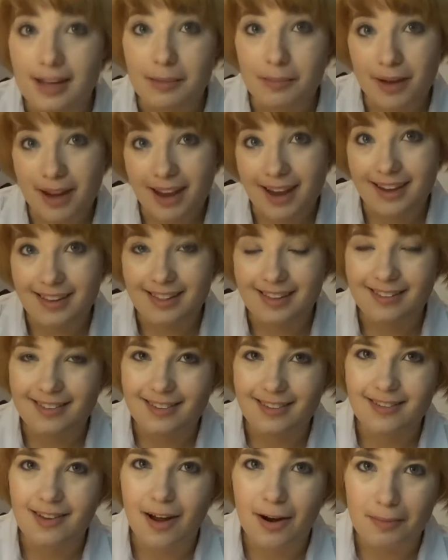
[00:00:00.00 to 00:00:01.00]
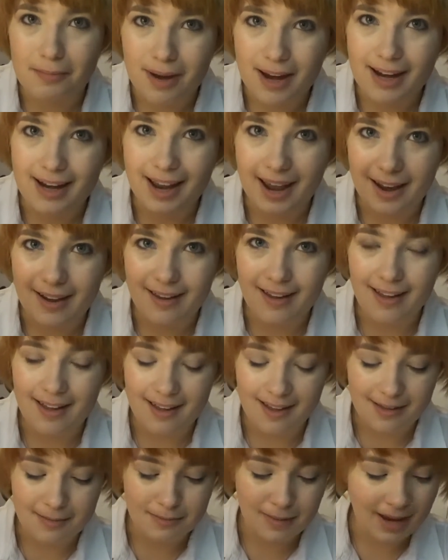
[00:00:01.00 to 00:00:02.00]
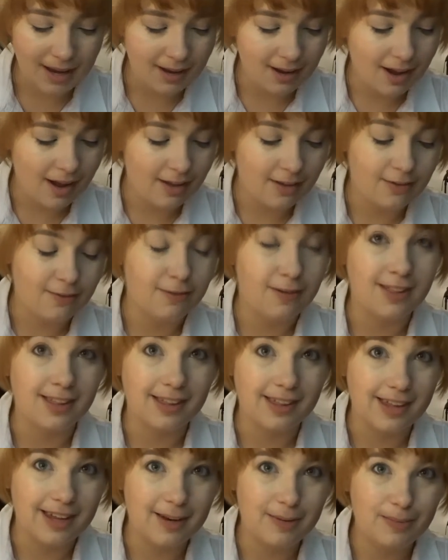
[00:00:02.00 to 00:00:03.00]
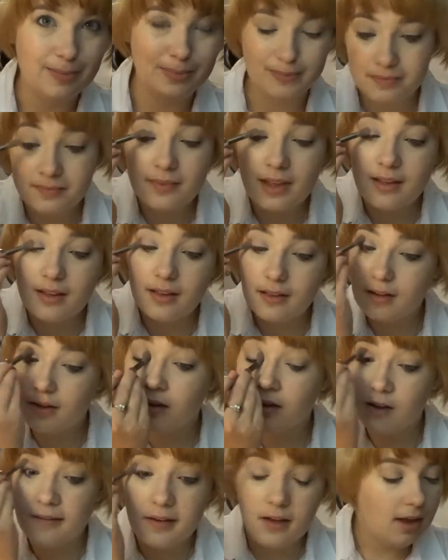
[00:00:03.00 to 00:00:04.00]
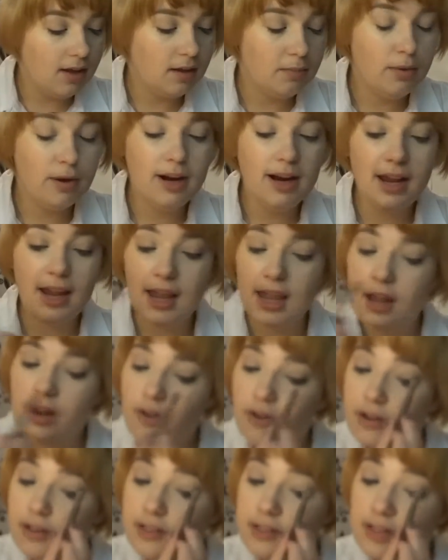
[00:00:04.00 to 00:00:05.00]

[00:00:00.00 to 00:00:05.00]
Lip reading: pink. This is our main color for the lid. Putting it on